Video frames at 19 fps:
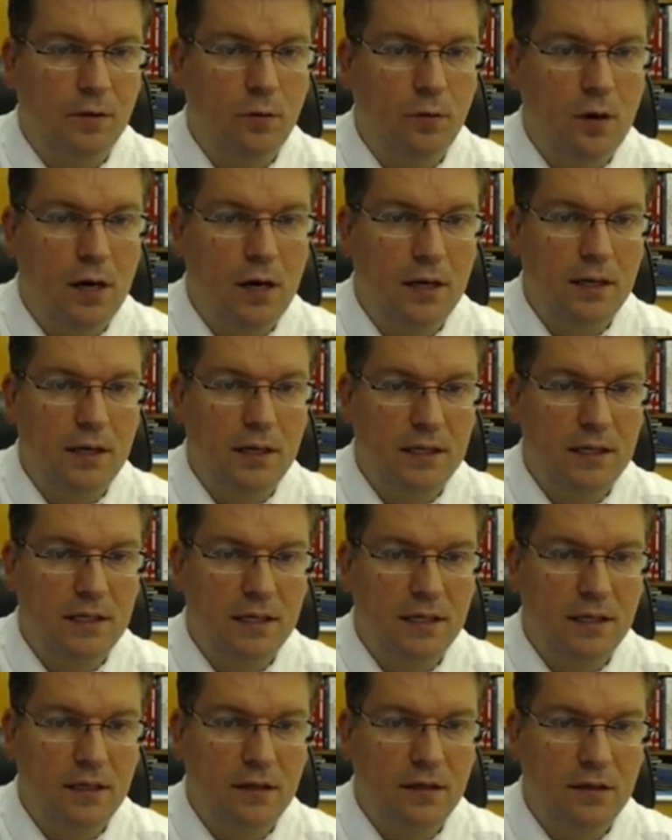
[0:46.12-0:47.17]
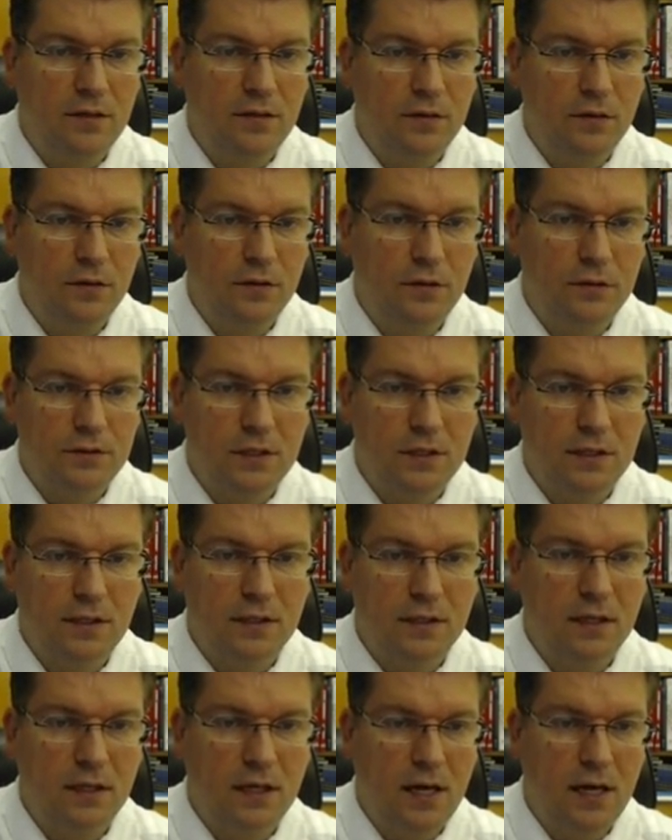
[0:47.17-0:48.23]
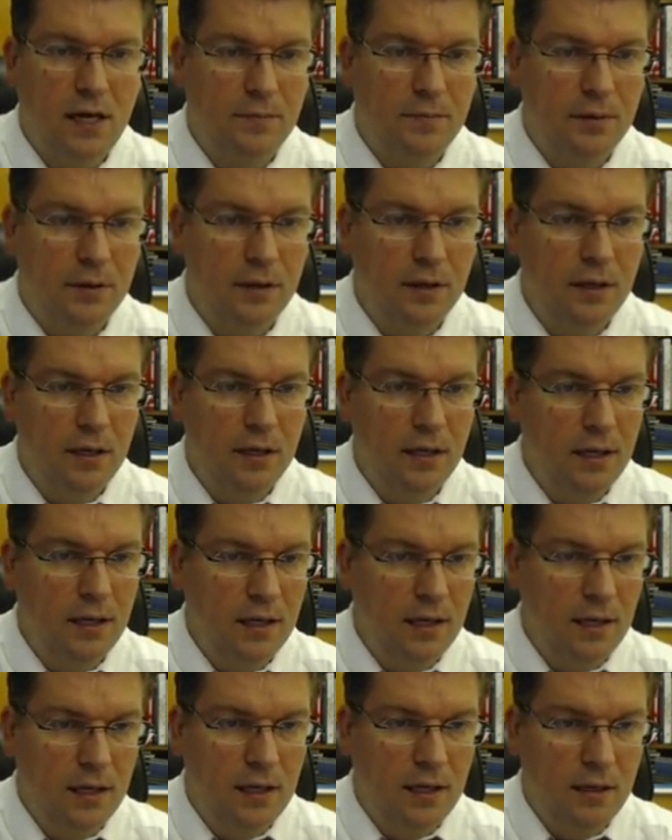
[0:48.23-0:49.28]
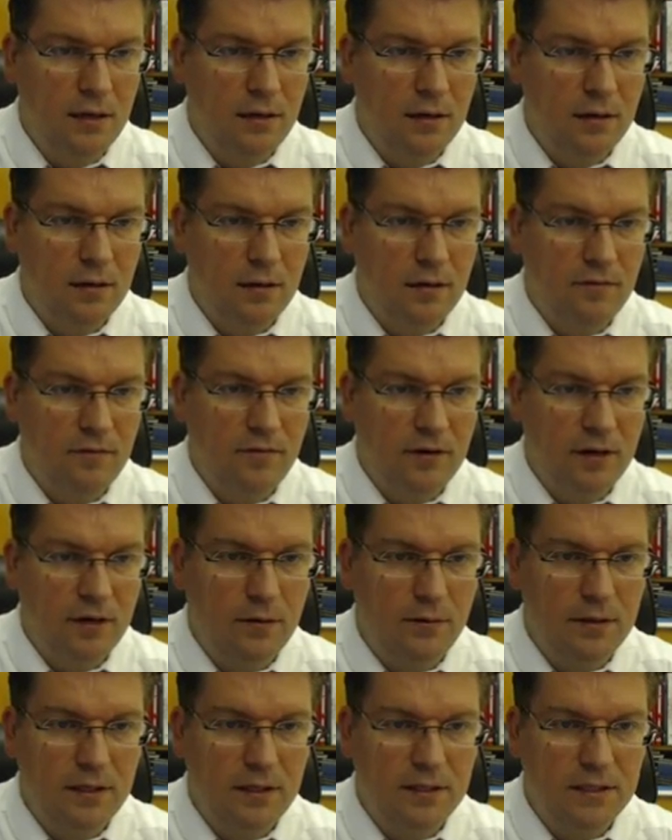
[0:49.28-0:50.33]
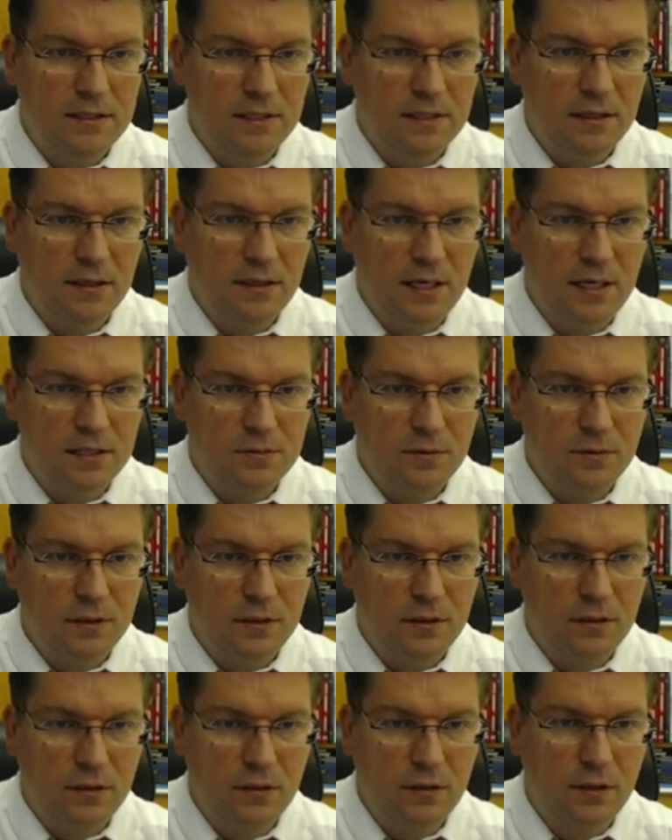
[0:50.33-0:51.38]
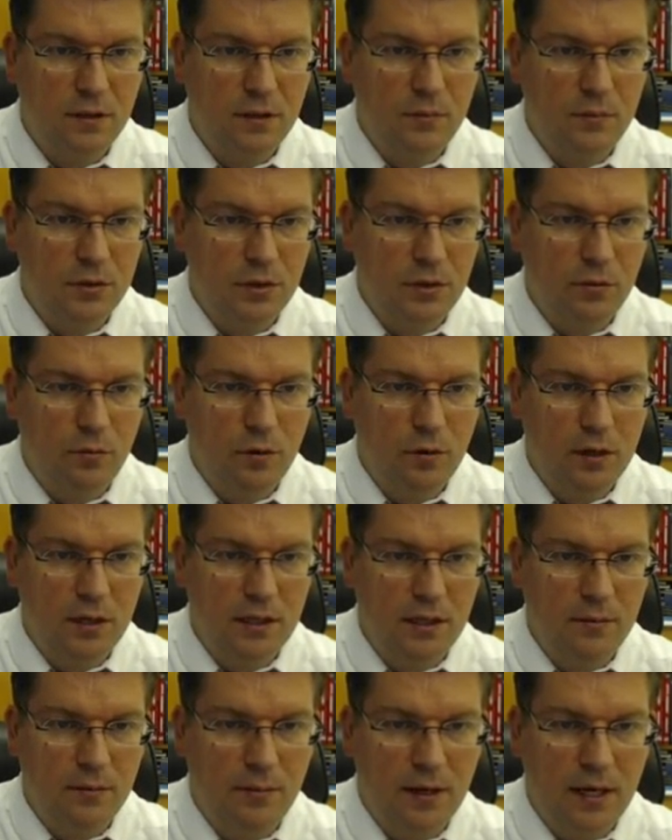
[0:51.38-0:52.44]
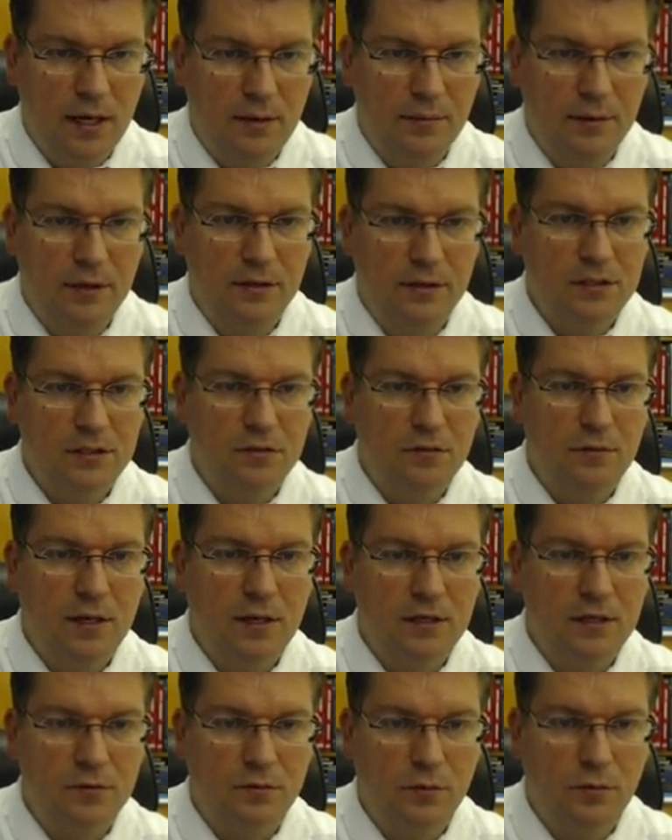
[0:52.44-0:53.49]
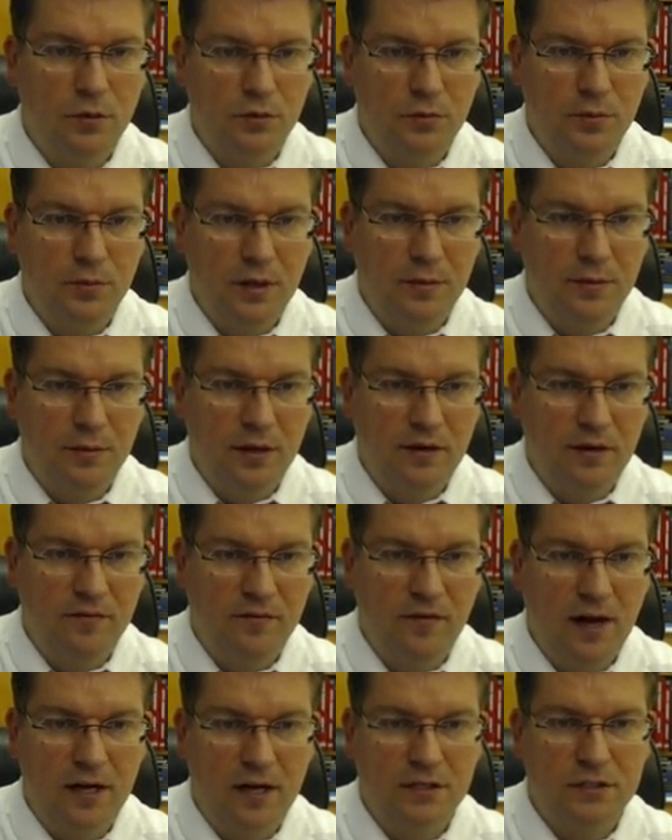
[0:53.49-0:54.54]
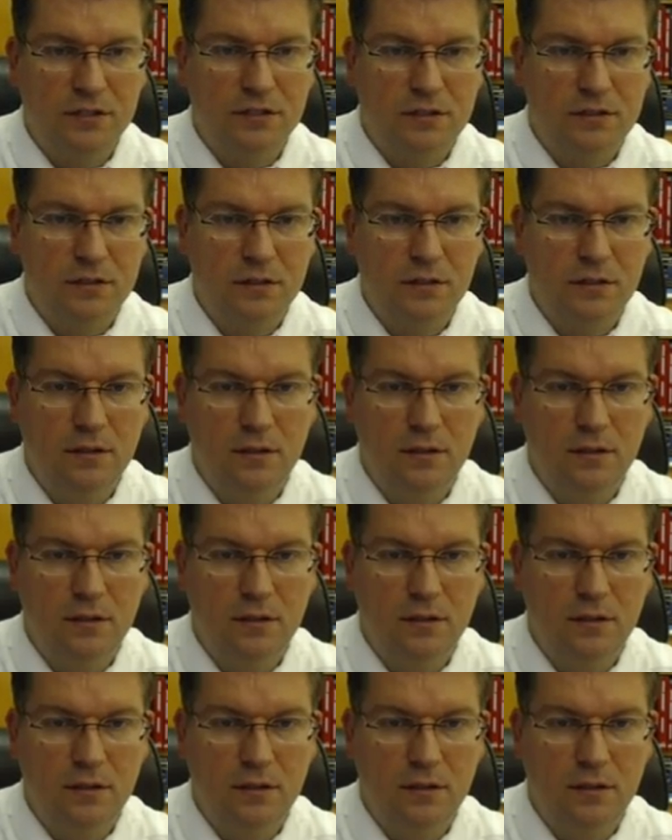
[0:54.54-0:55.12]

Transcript: quantity 10 to the third goes on the top. And I forgot we did this in class. We're going to put the 1 on the bottom here just to remind us we're multiplying by fractions.